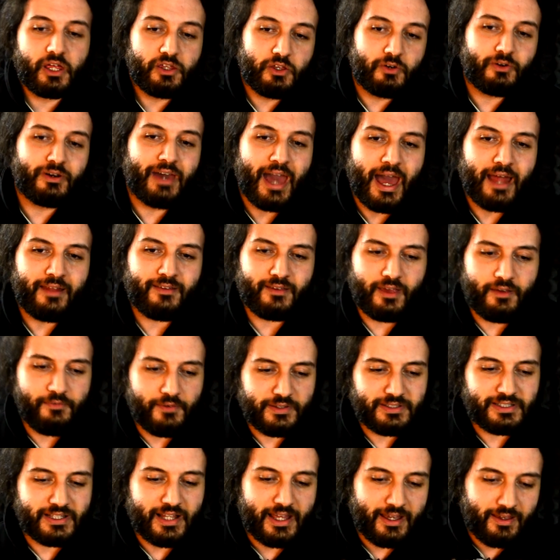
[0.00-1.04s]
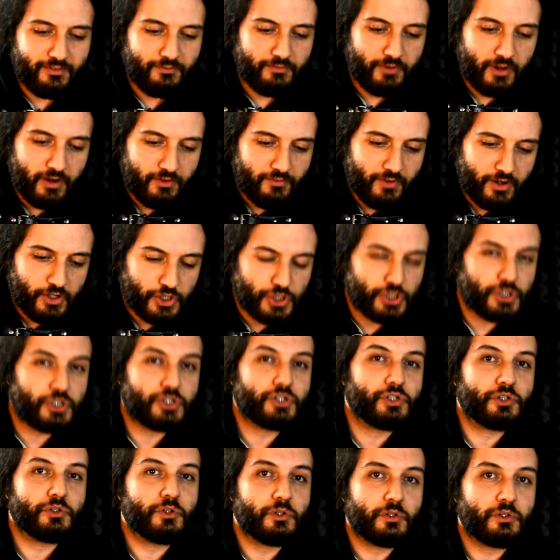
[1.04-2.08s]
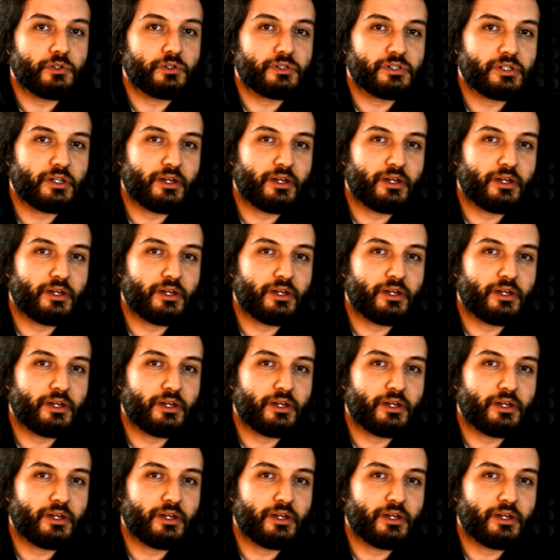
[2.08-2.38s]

You can't if it's like a very very short.